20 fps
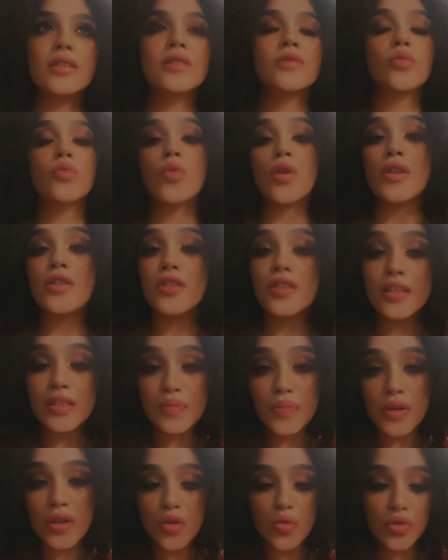whether this
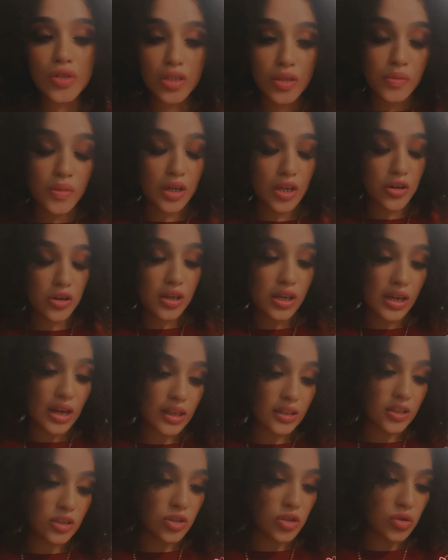be you or somebody you're
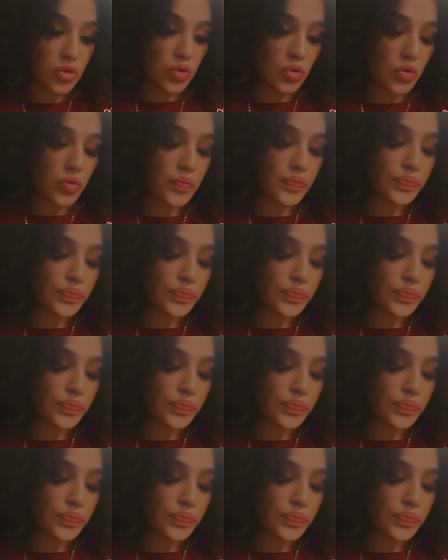connected to,